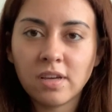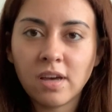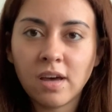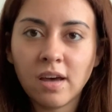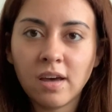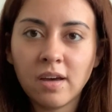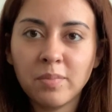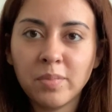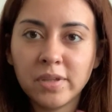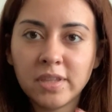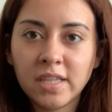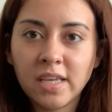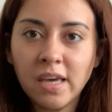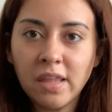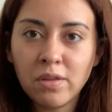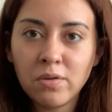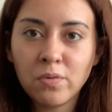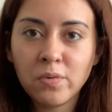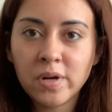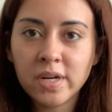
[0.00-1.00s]
but the
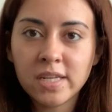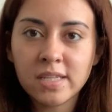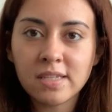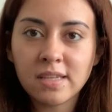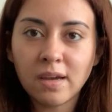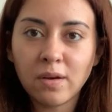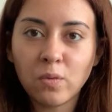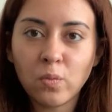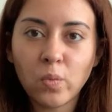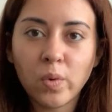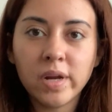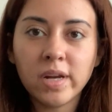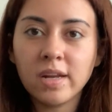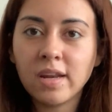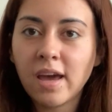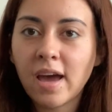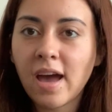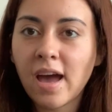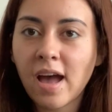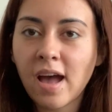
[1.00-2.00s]
other one is like
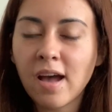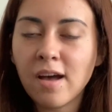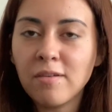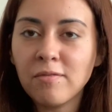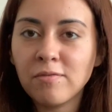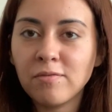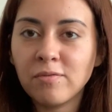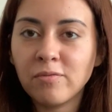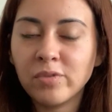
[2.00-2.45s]
1.5,